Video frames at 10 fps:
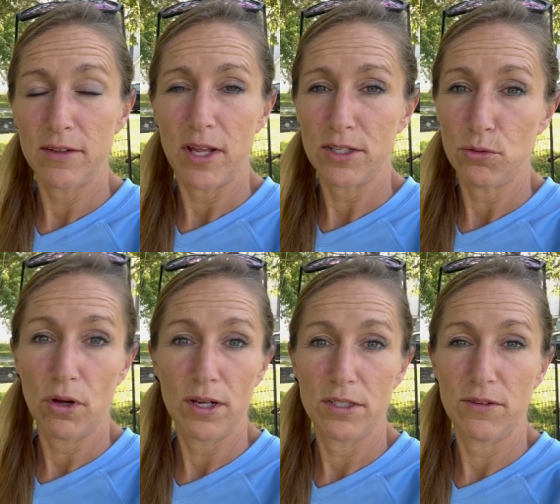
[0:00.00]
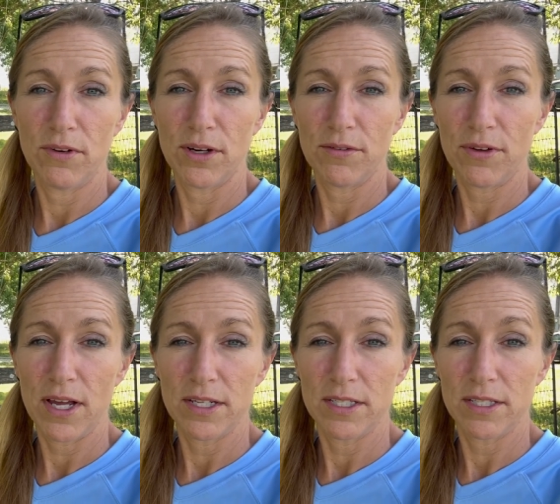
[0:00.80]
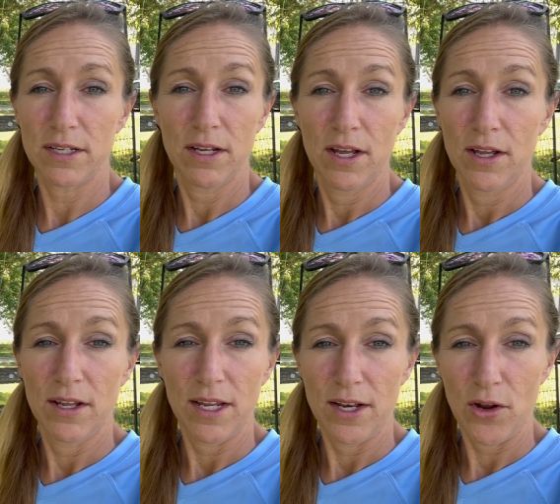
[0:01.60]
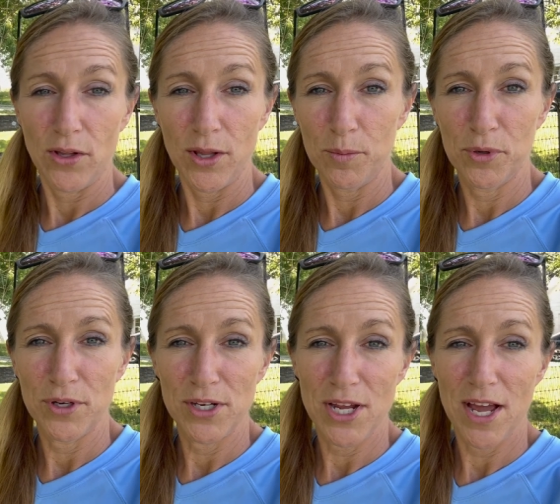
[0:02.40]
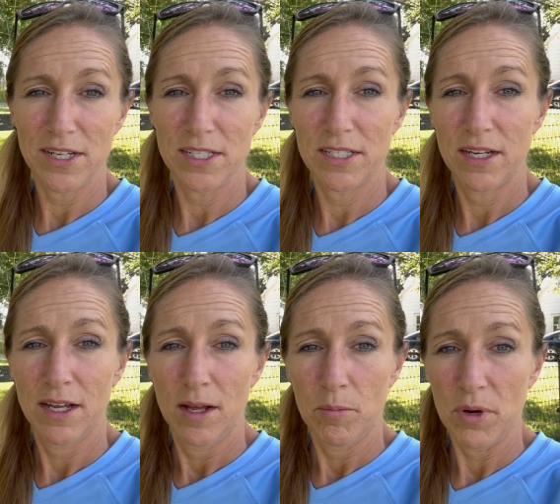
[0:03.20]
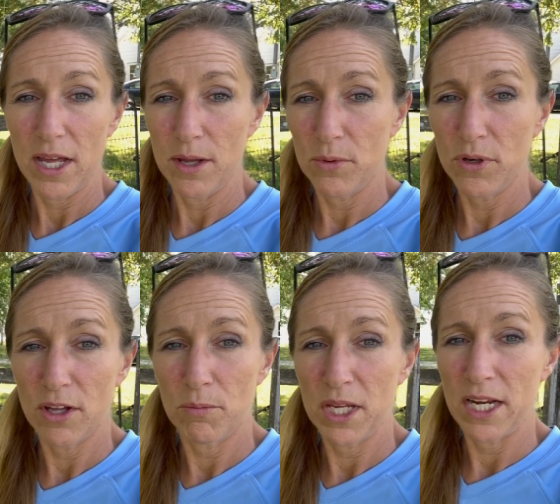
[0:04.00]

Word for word: That's why it's a very fast and not that pretty test, but it will give me an